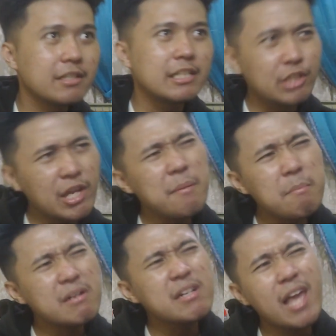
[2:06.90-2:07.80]

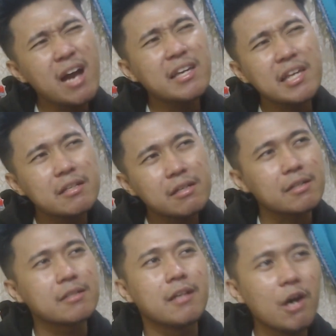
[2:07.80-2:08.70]
Demon Yankee girl,
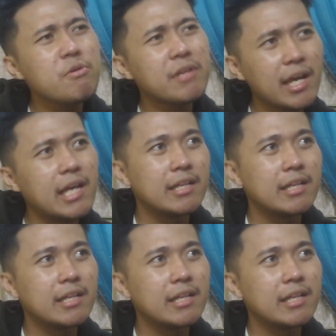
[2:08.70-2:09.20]
okay.